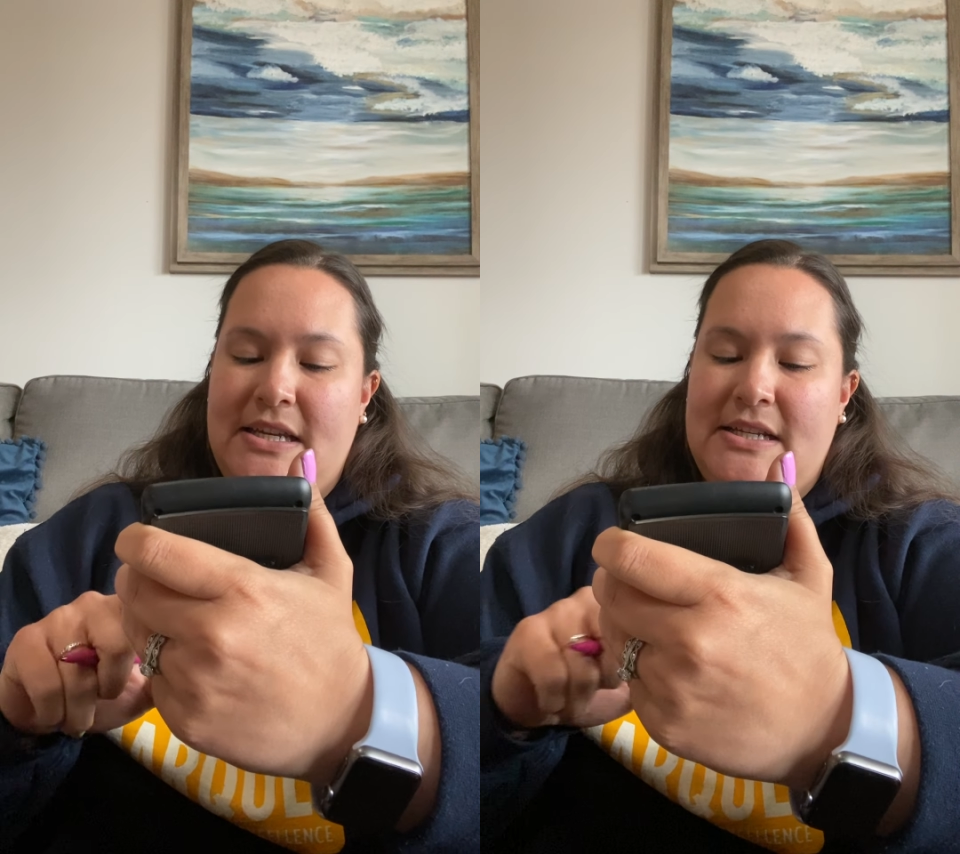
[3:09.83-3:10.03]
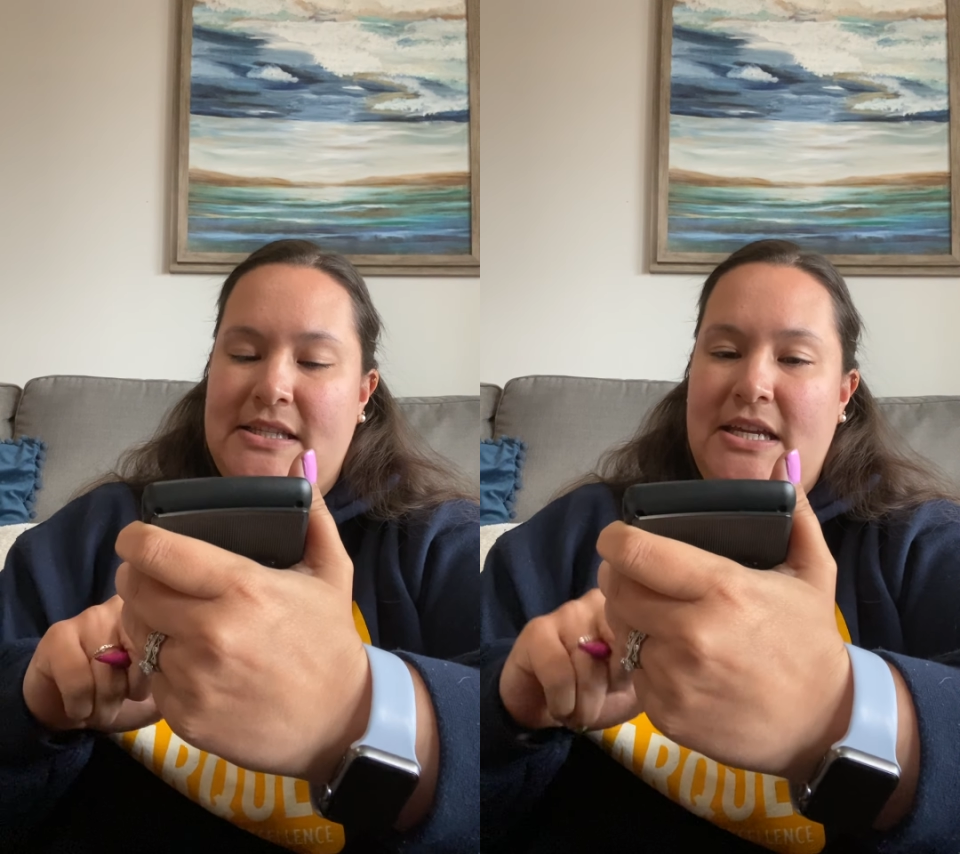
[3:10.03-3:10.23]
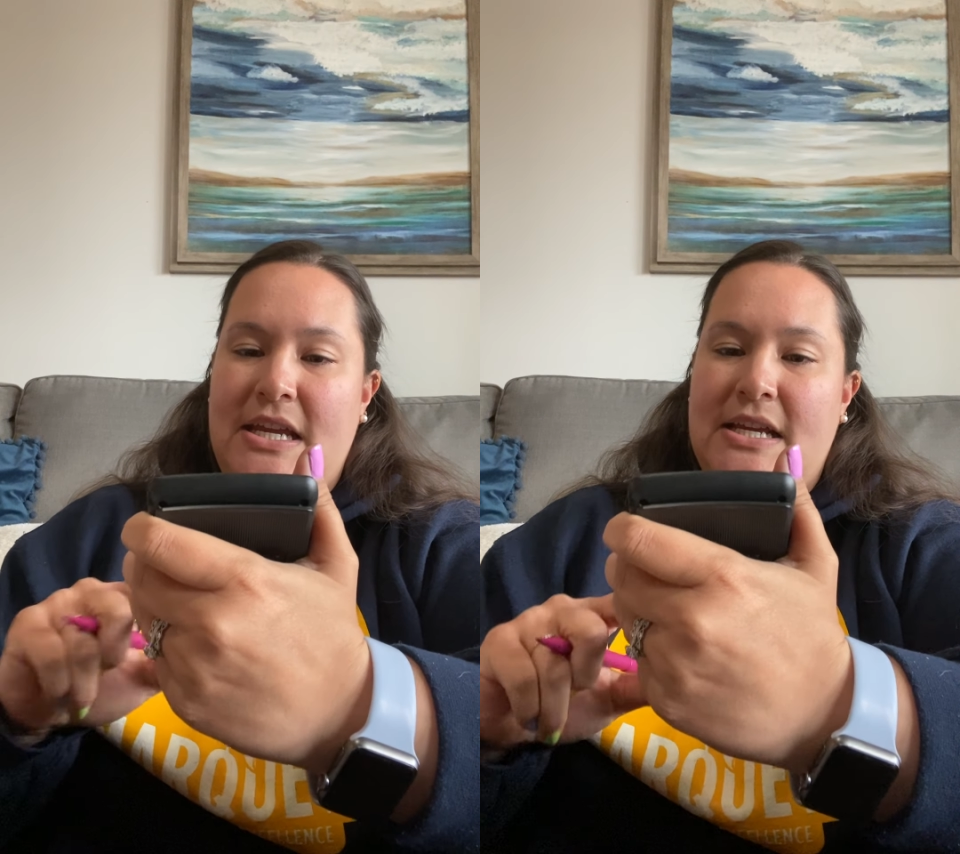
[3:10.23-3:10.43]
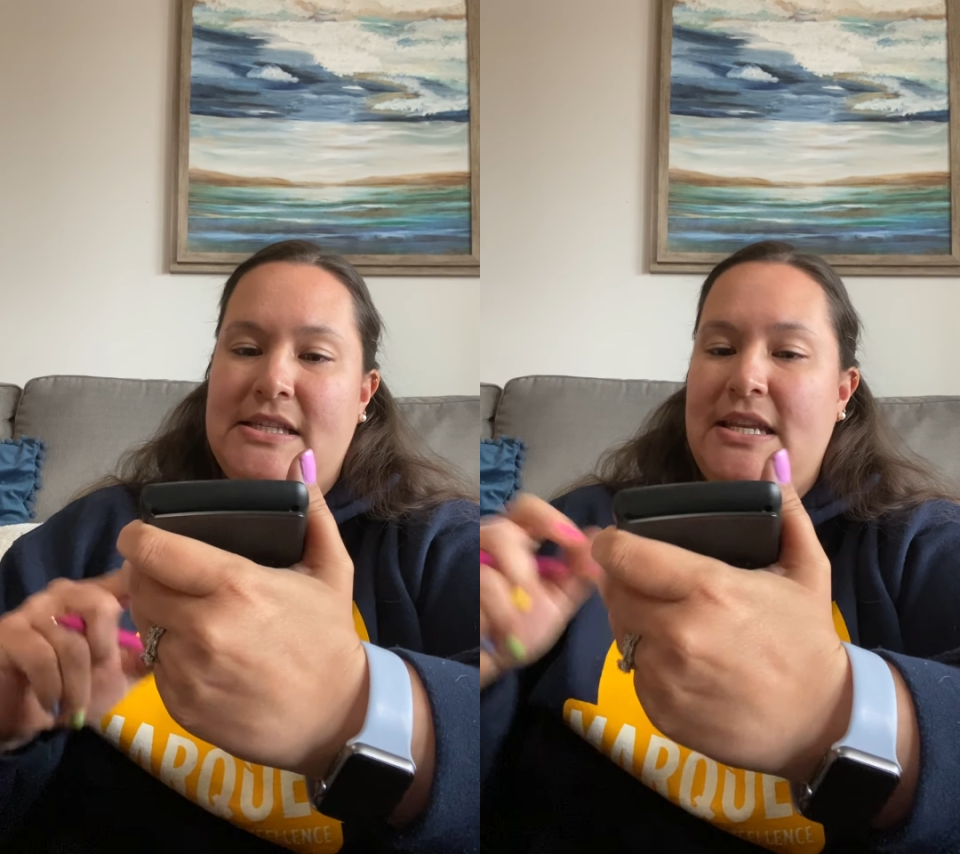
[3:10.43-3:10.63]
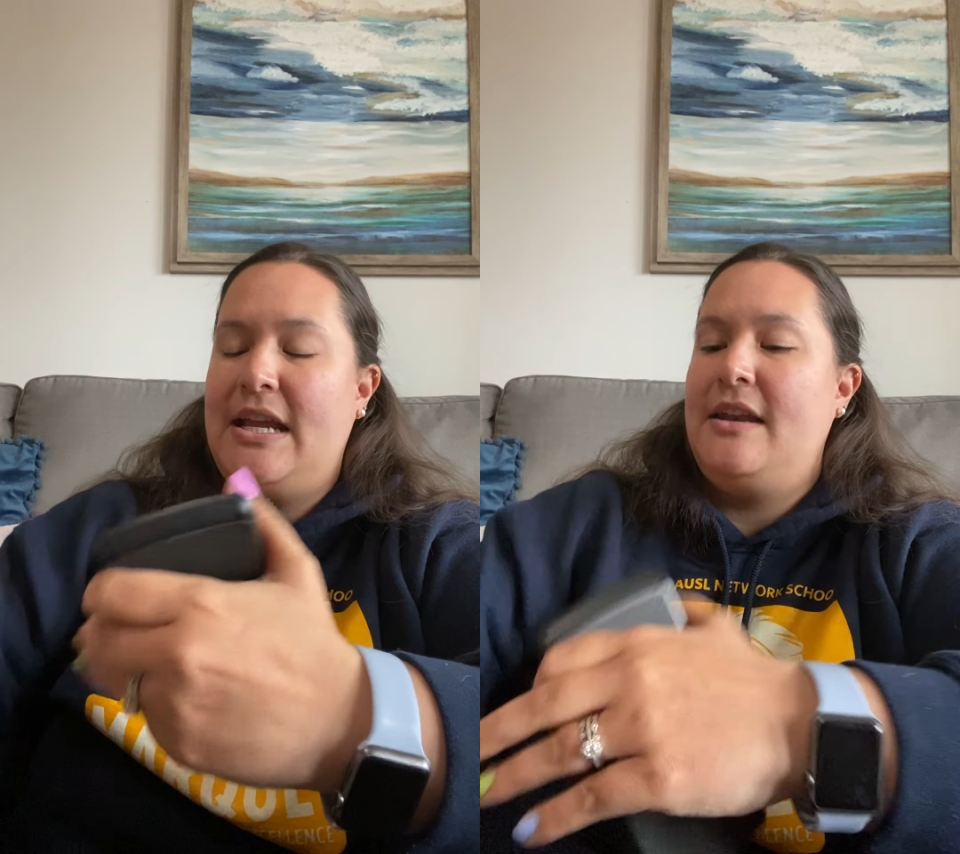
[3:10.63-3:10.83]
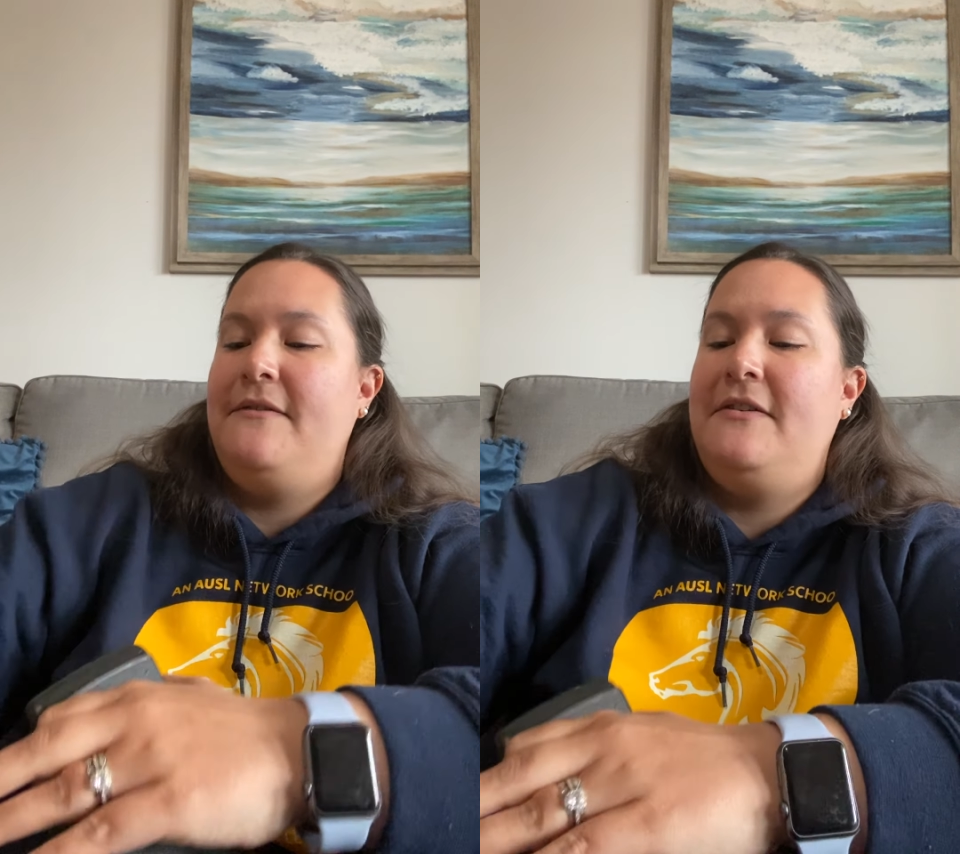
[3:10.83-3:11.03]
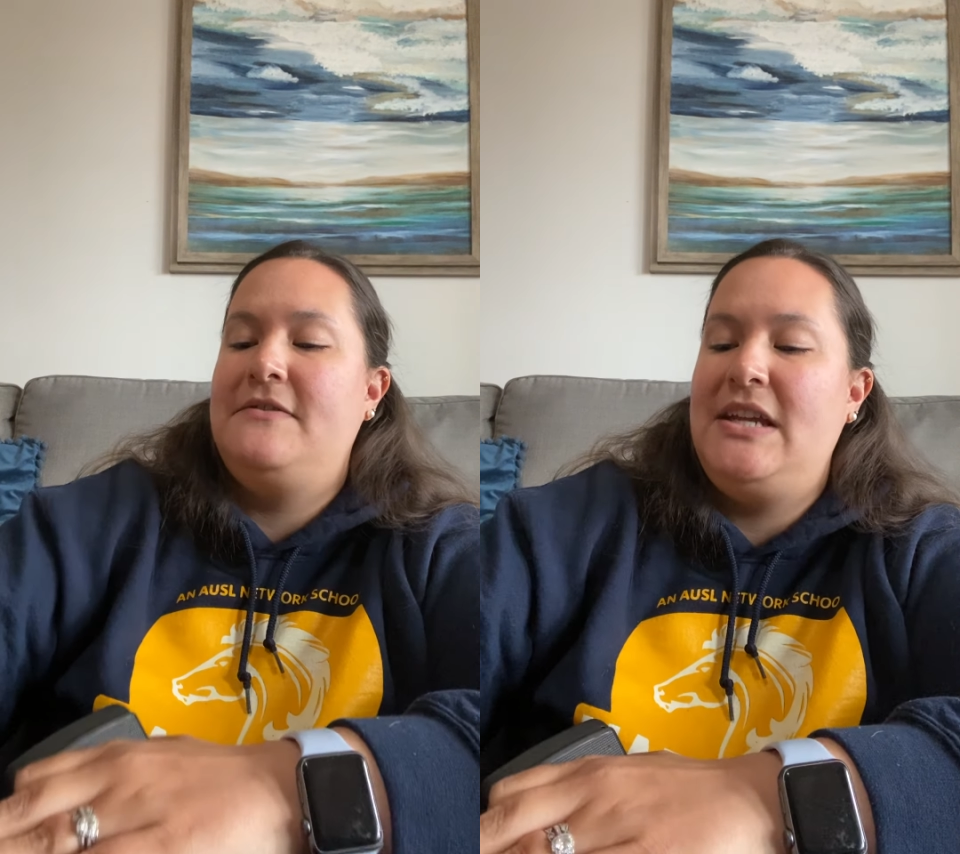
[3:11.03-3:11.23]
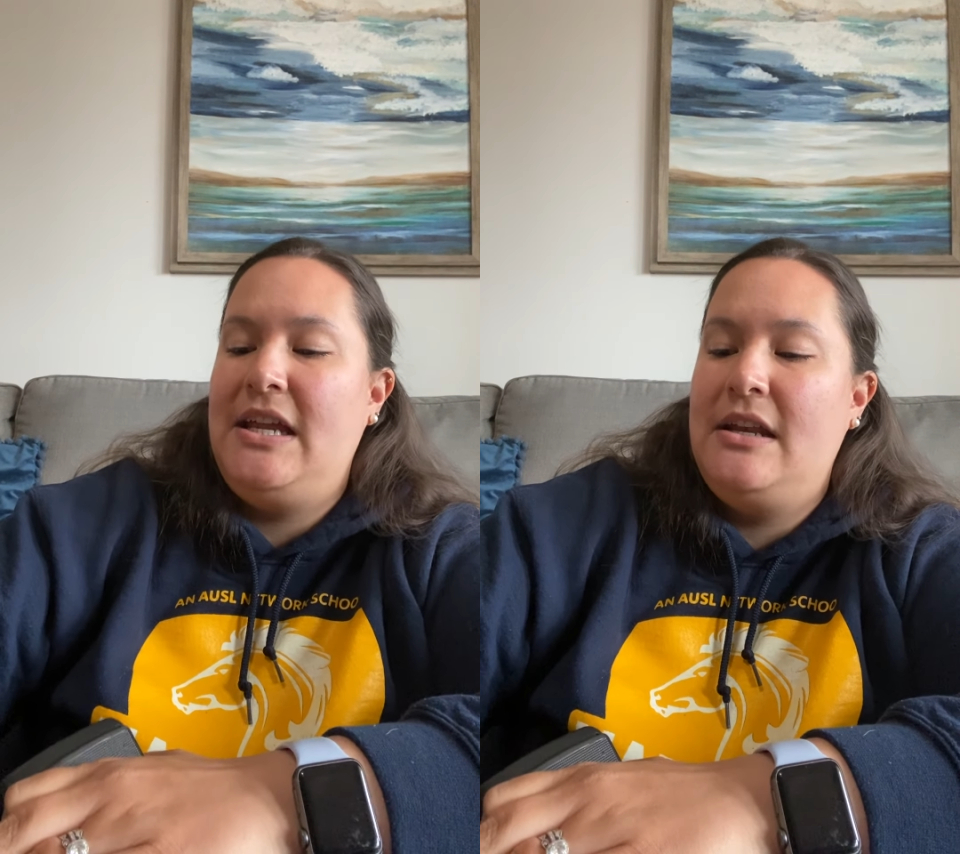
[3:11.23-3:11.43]
60 is negative
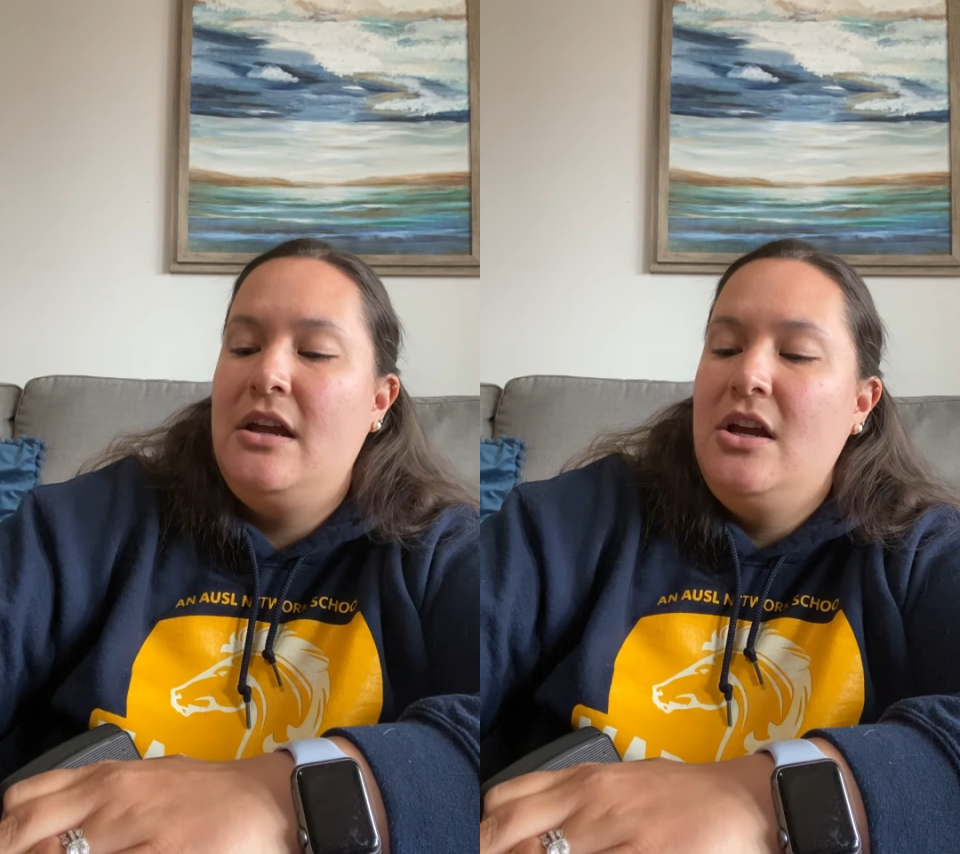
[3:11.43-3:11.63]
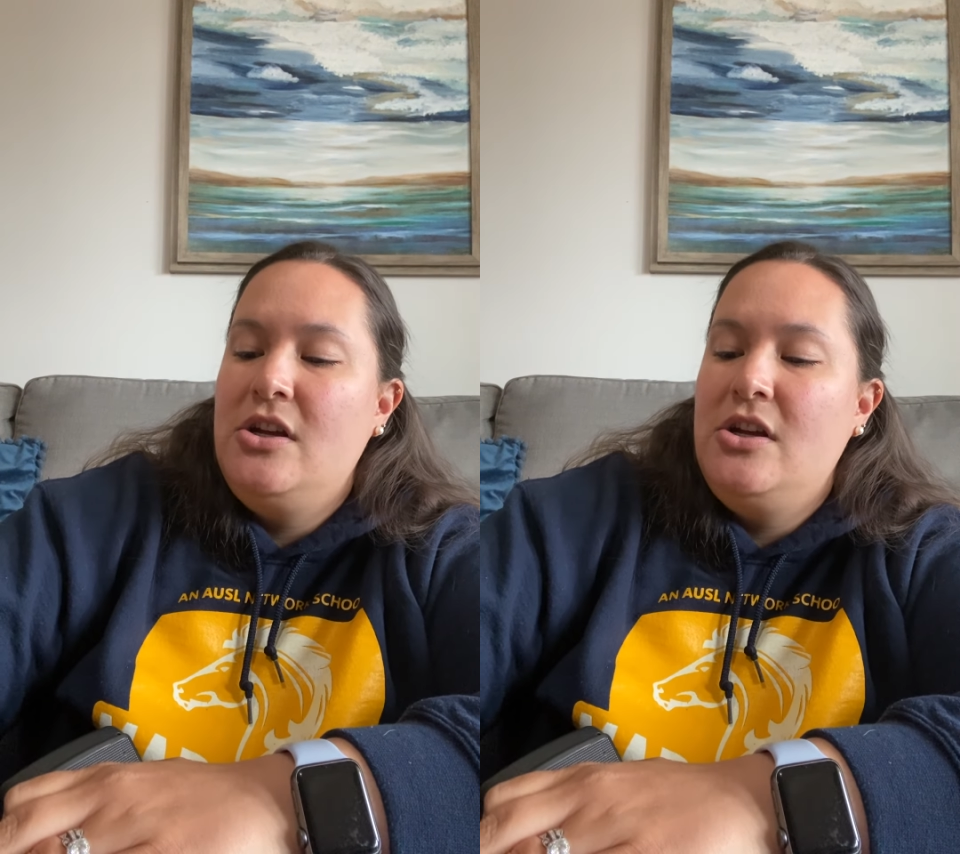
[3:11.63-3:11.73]
15.